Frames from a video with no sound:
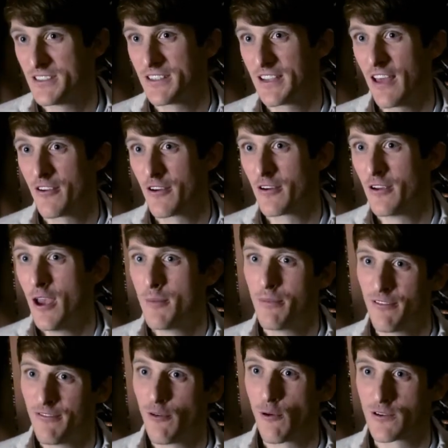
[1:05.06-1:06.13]
together
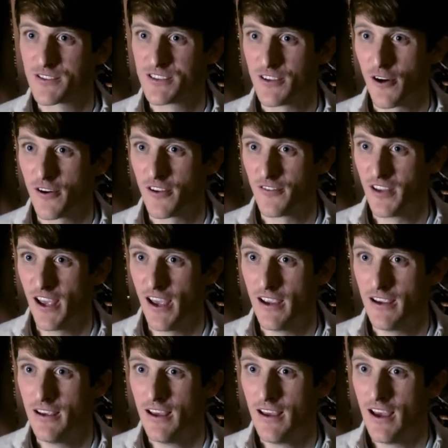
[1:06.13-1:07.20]
before start of
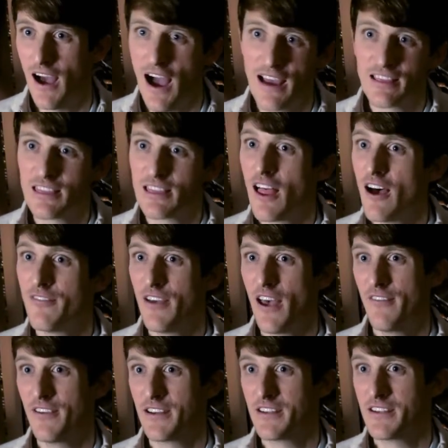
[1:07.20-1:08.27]
day. I love
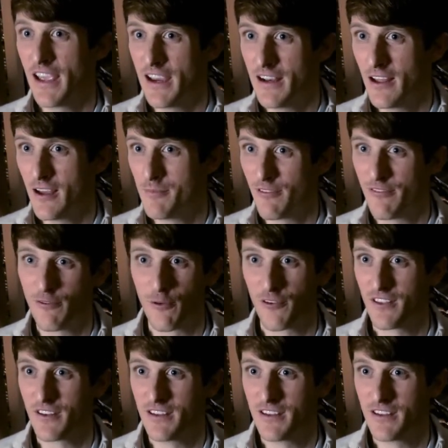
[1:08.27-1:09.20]
having data before the